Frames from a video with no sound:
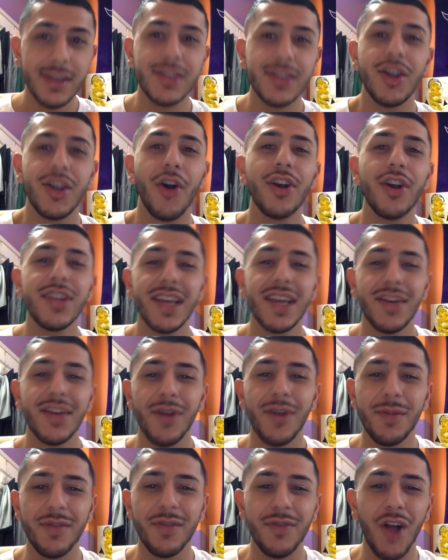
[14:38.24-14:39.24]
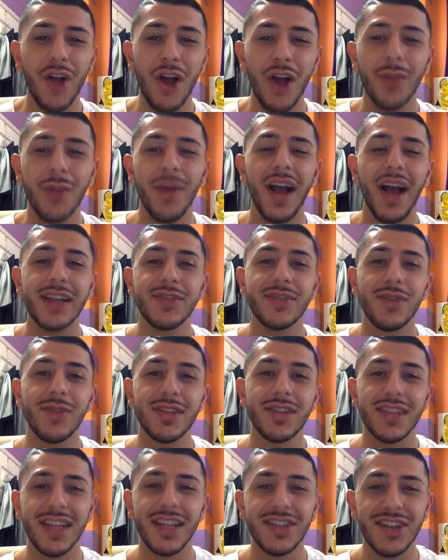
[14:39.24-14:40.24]
Sorry to interrupt the vlog, but I just wanted
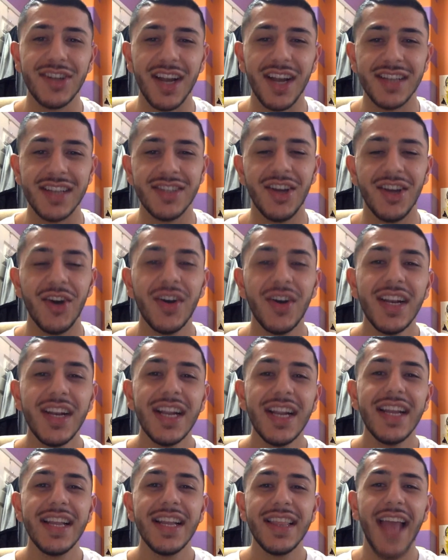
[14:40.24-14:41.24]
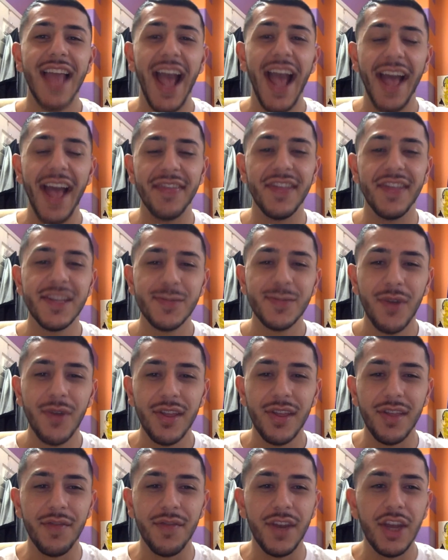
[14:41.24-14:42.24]
to let you guys know that at this point
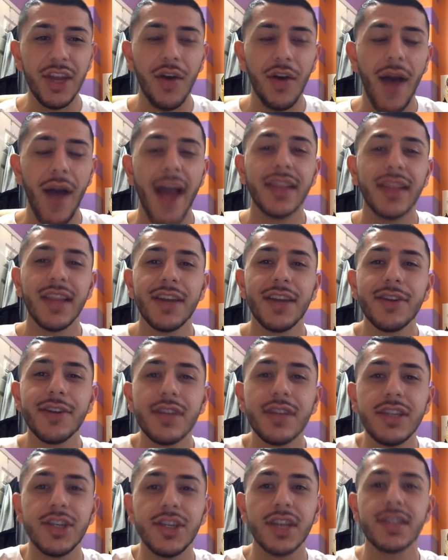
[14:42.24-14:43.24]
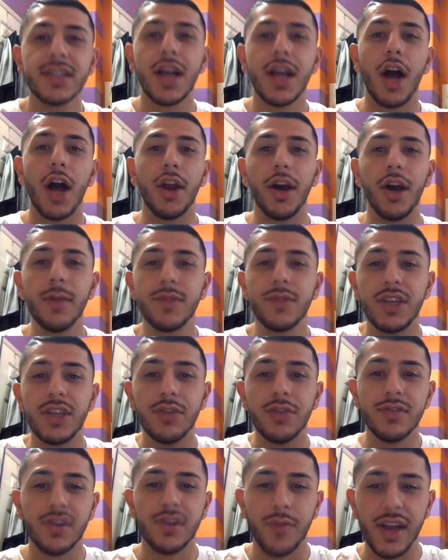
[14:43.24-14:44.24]
in the video, I literally just got up to
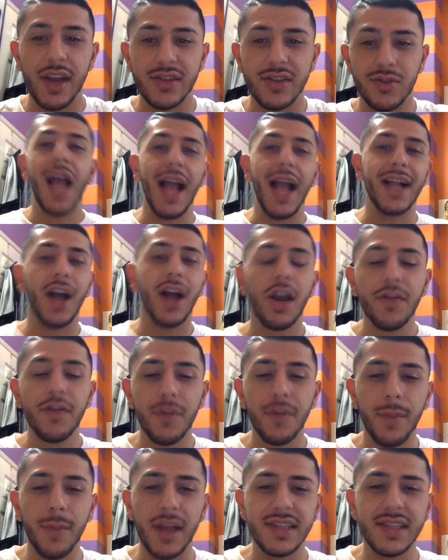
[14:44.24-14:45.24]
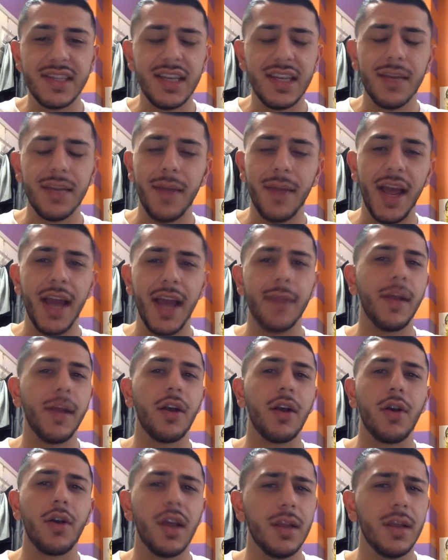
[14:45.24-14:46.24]
use the restroom. I got up from my seat in my head. I'm like,
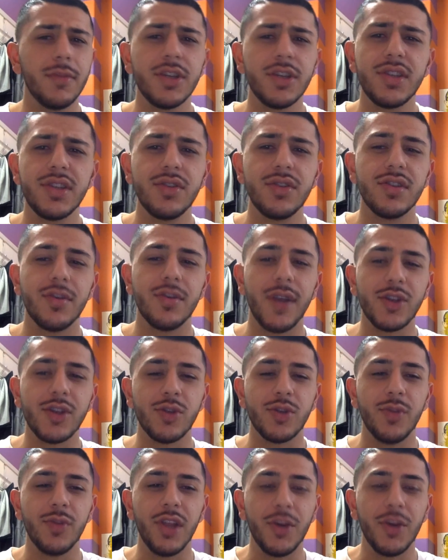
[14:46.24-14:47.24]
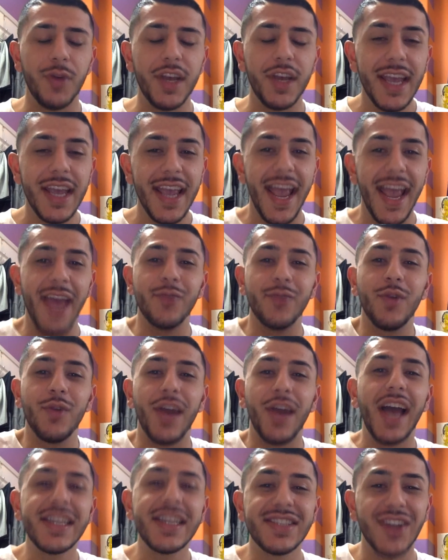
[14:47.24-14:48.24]
okay, let me just use the restroom really quick. And what
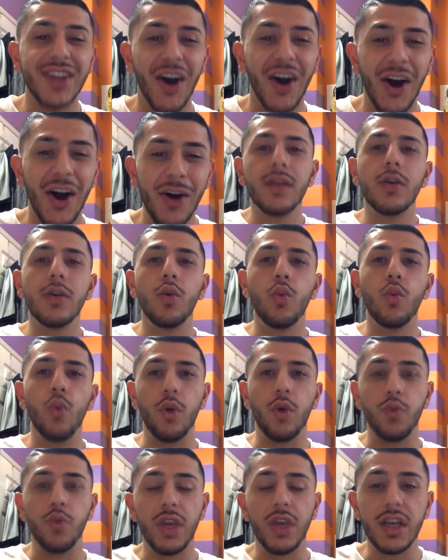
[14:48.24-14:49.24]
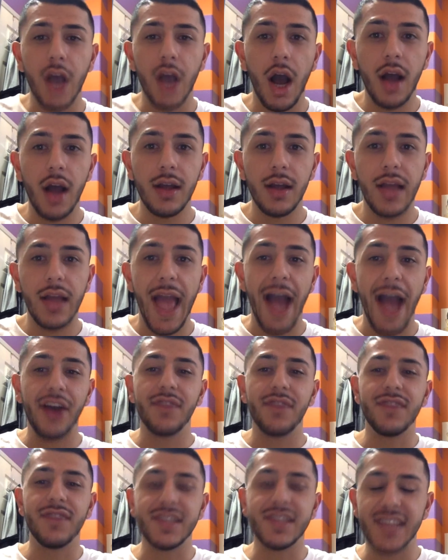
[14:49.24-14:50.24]
I saw when we got out
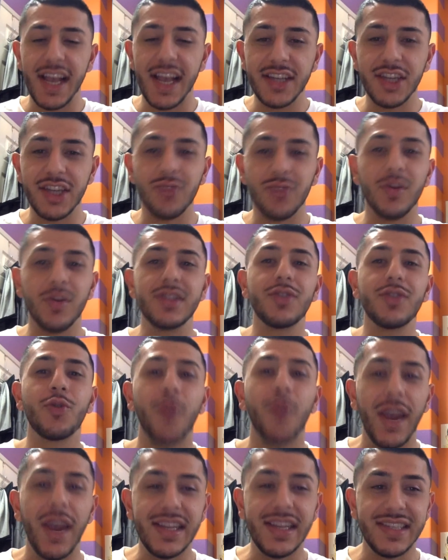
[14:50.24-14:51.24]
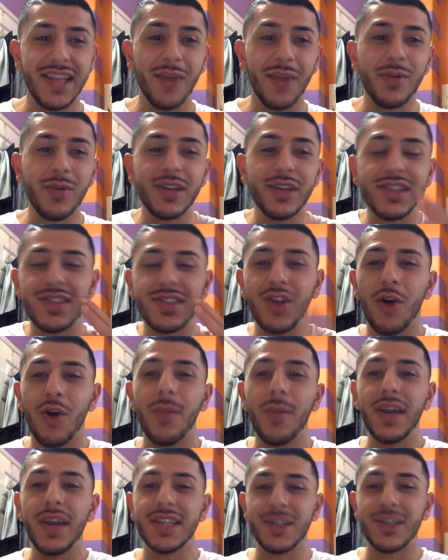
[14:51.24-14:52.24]
of the section was crazy. There were so
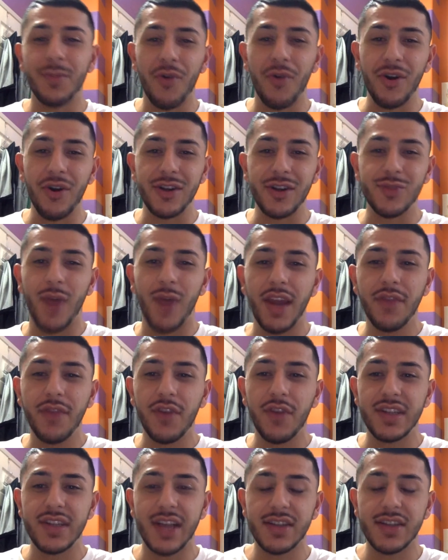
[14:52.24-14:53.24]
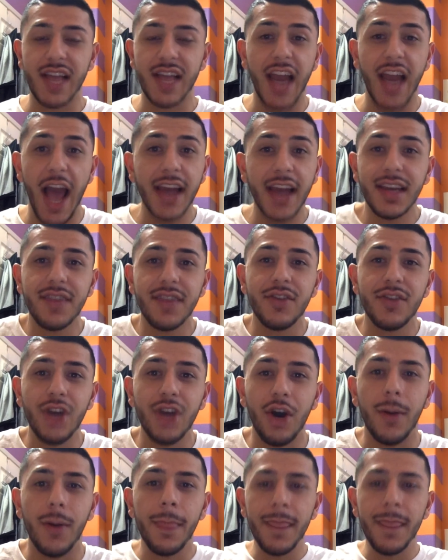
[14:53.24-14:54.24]
many supporters waiting for us outside. I didn't even
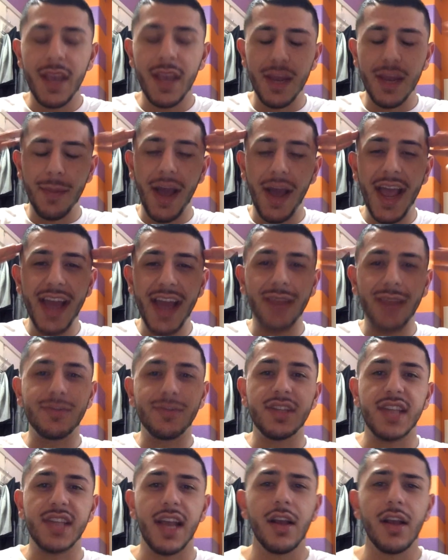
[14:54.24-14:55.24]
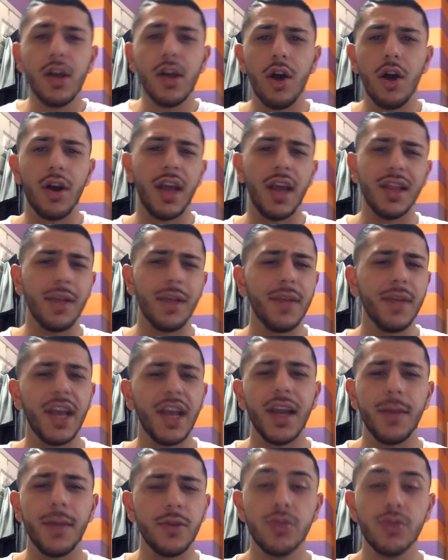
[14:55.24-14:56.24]
know. In my head, I'm just like, okay, let me get
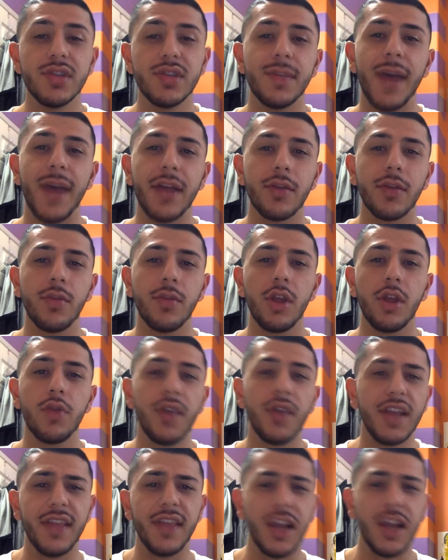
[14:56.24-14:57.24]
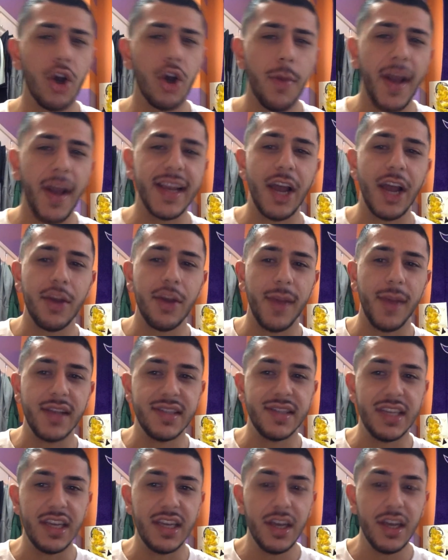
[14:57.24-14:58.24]
up, use the bathroom really quick, and then go back down to my
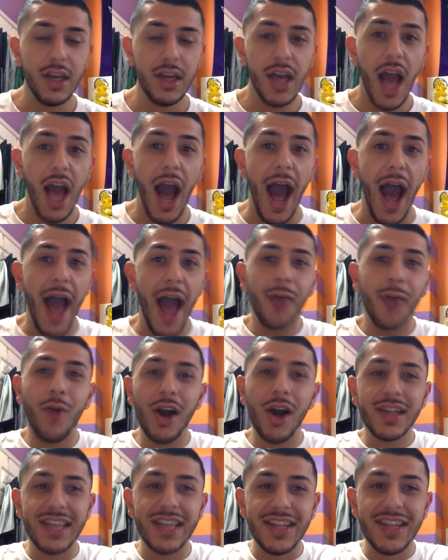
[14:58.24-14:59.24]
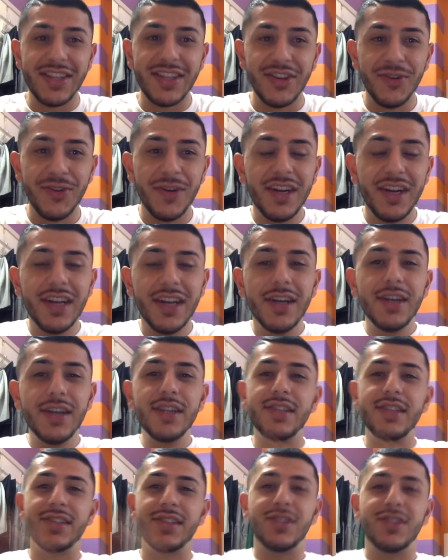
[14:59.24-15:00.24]
seat. I walked into
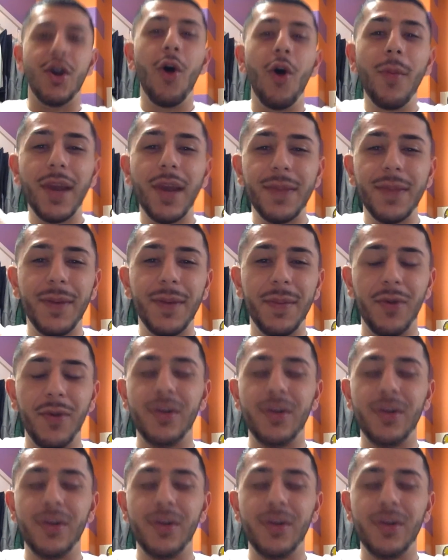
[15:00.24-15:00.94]
so many people.